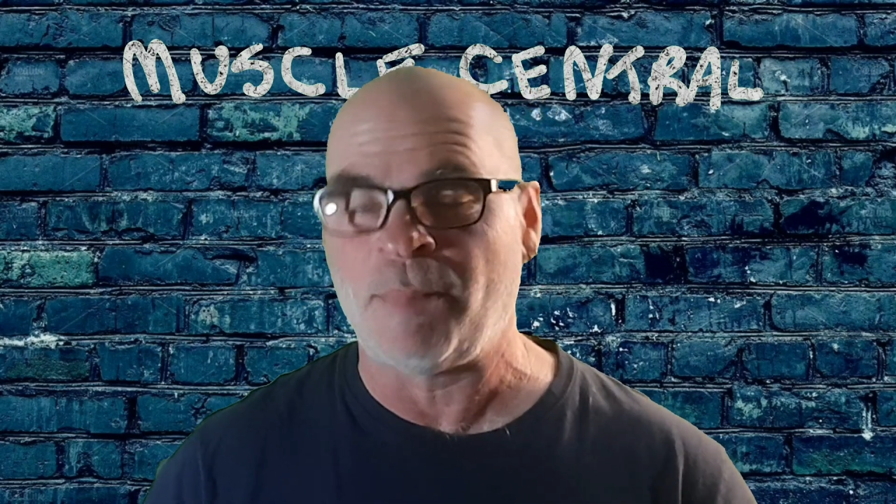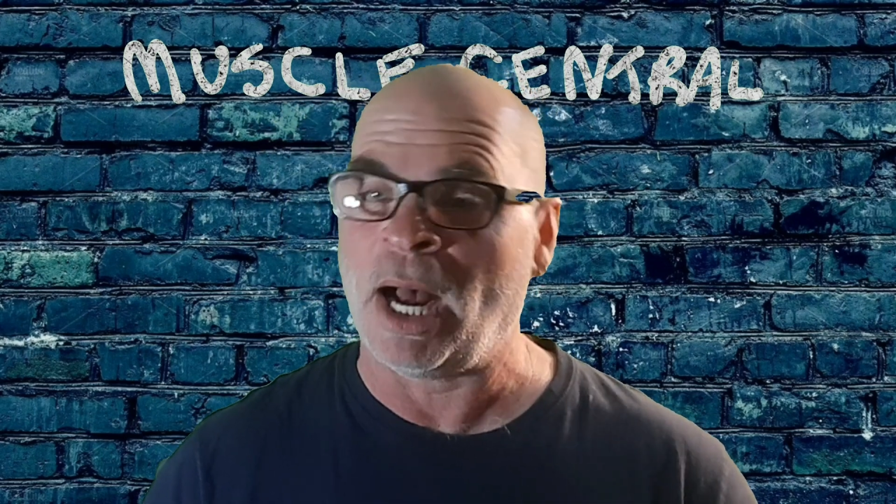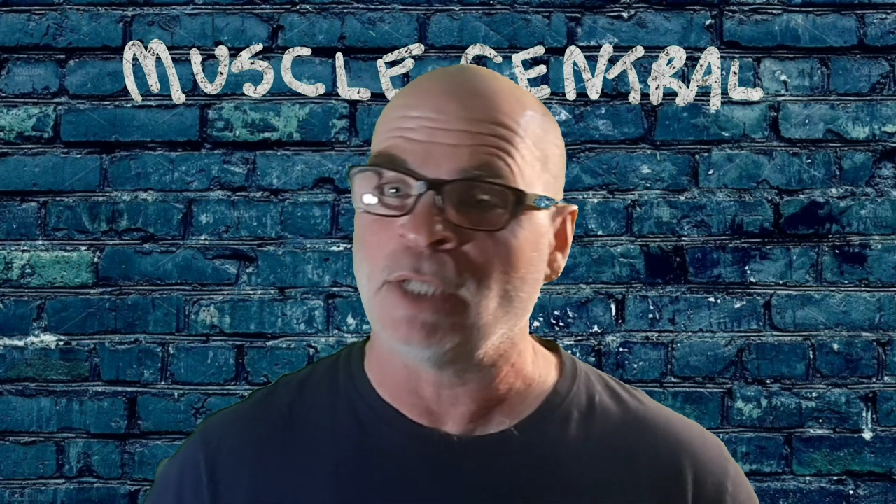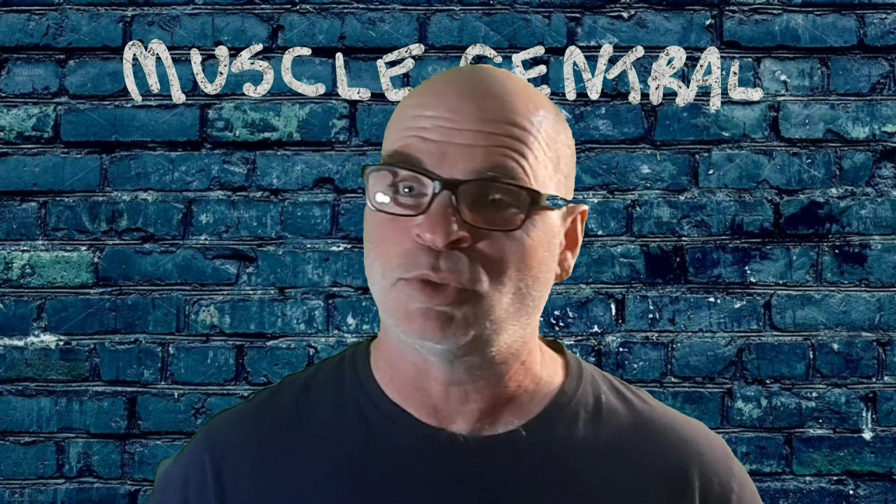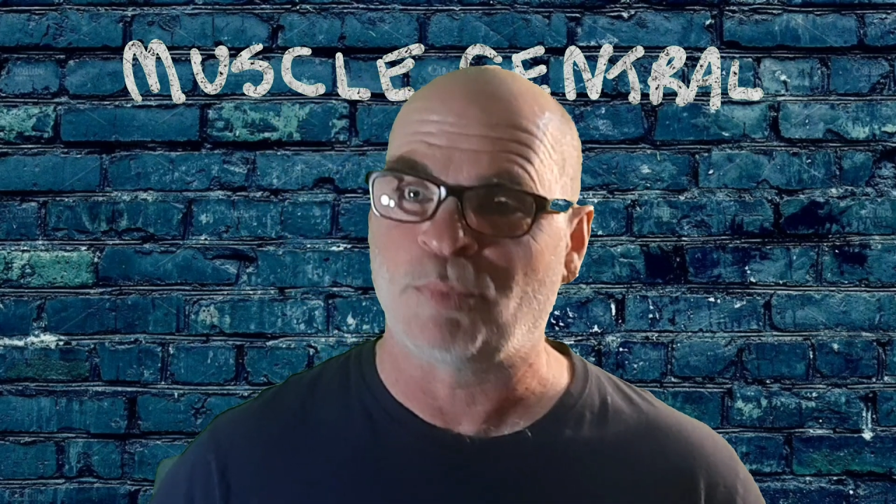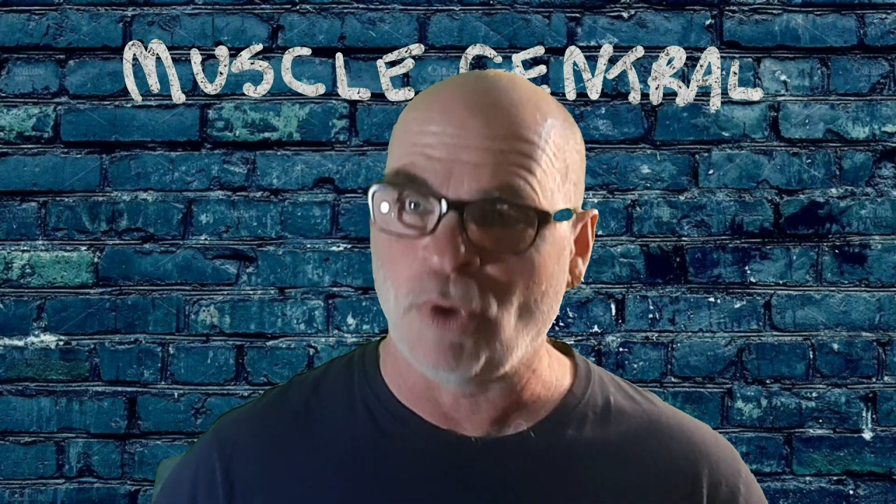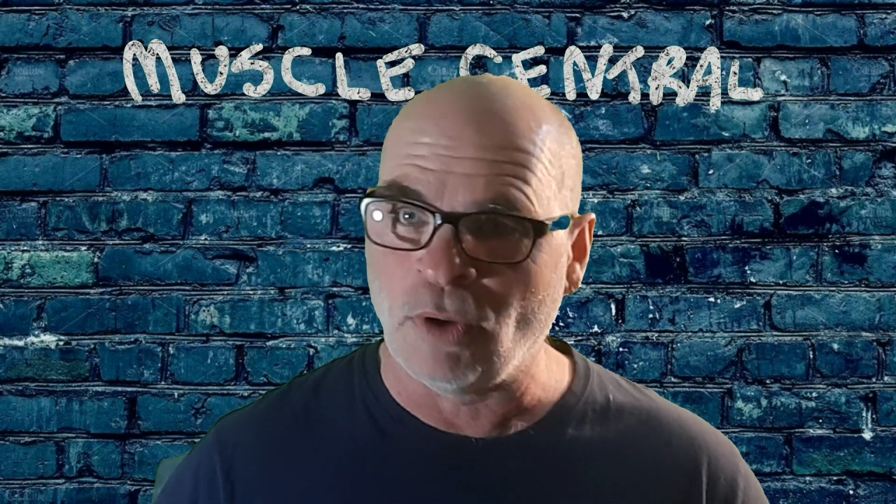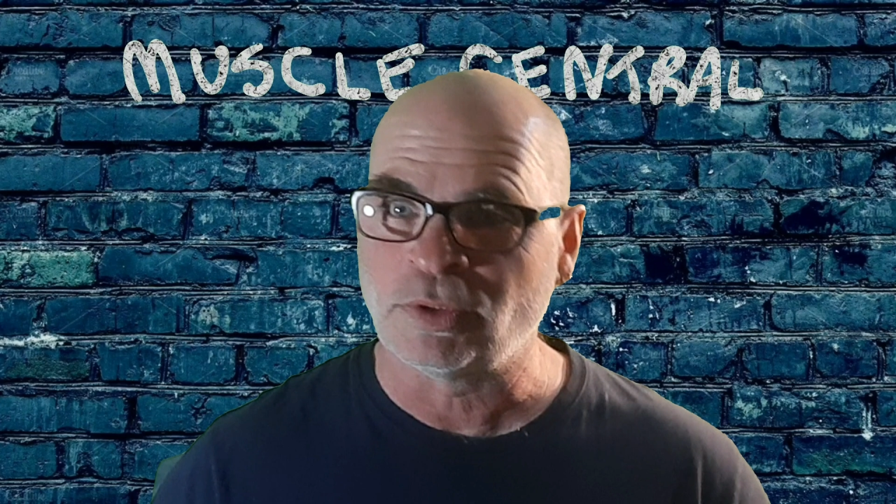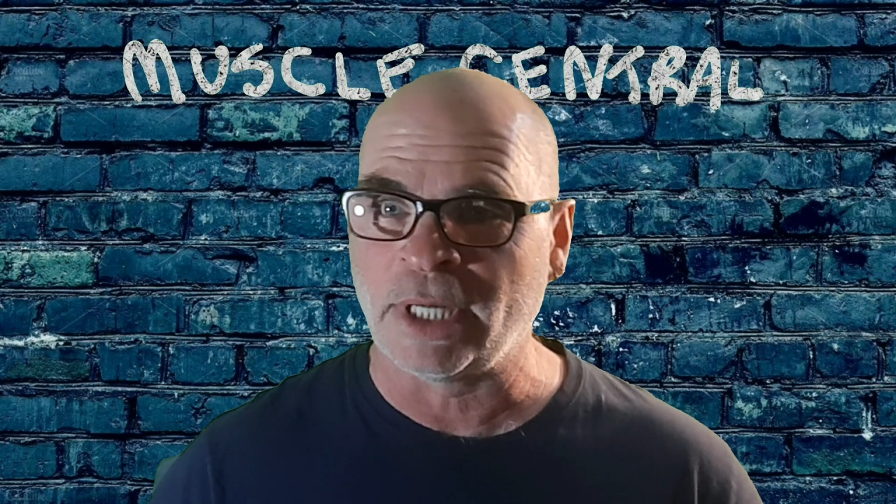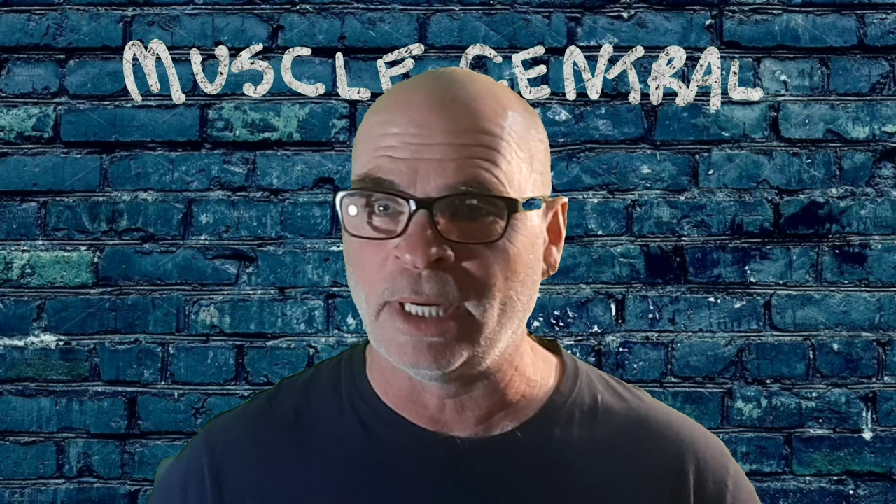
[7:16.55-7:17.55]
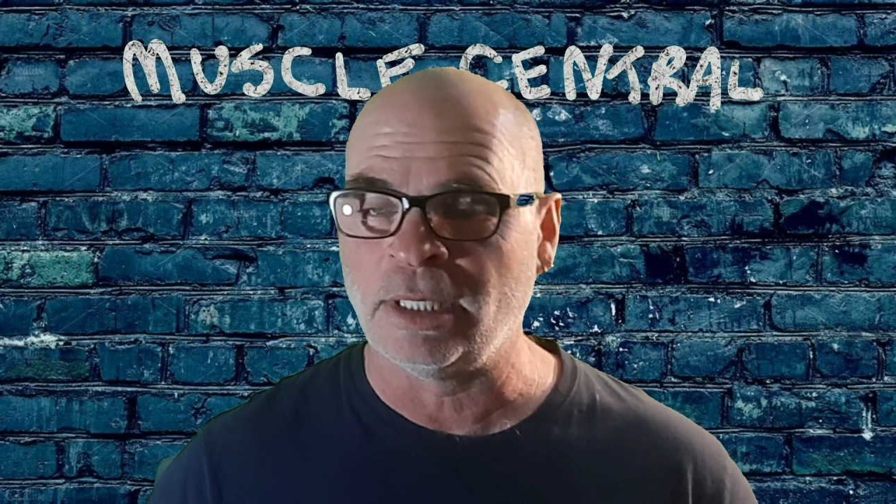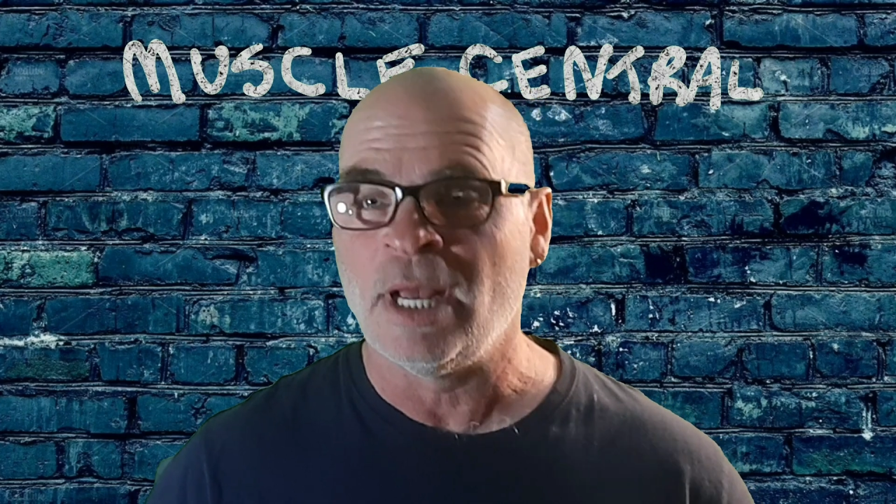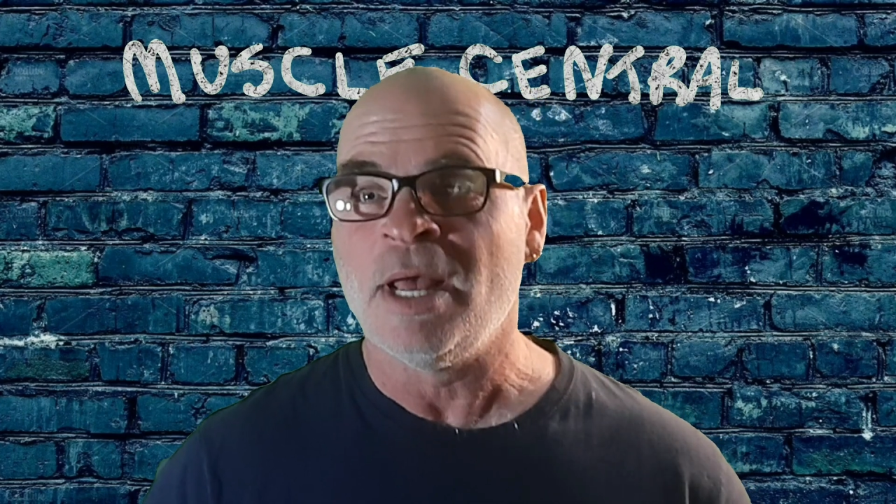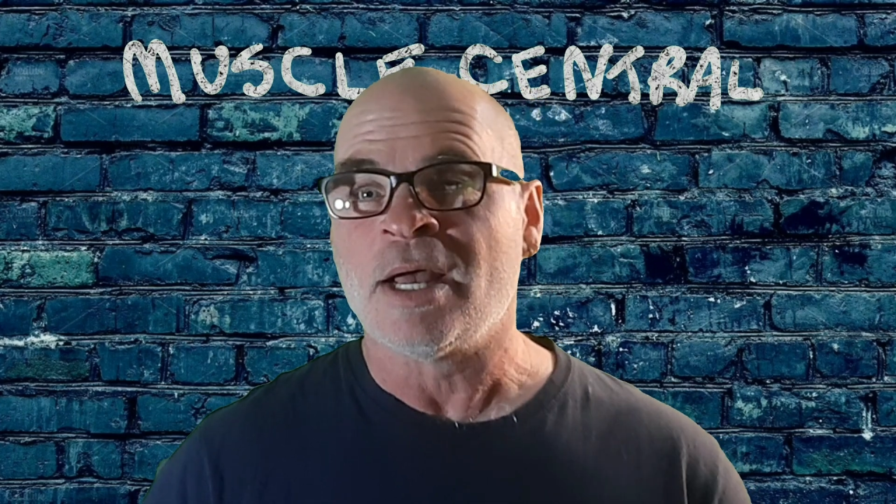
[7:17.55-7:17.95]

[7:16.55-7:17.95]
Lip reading: Potts Protein.